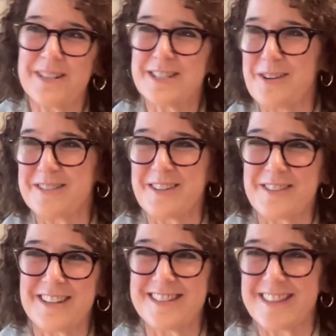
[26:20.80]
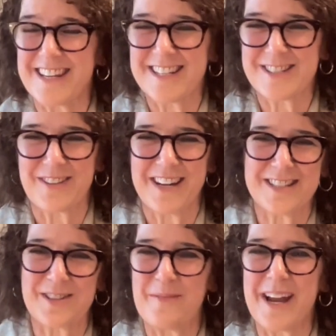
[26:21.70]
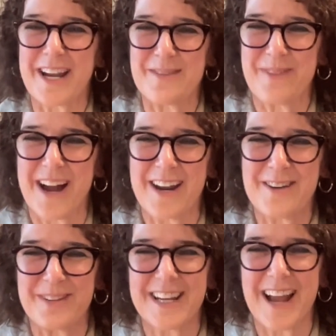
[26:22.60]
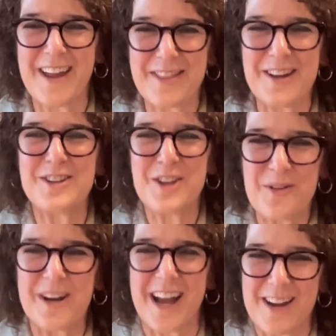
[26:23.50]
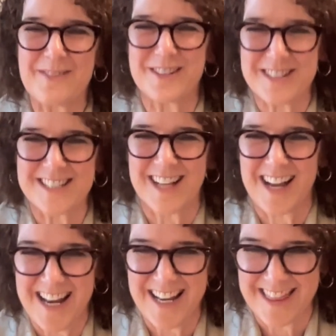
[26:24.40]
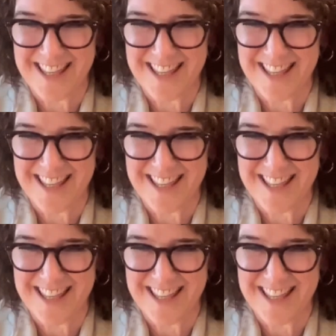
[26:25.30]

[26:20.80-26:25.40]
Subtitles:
but so-and-so doesn't think it's great, so I'm not going to buy it. I'm like, I thought you and I were deciding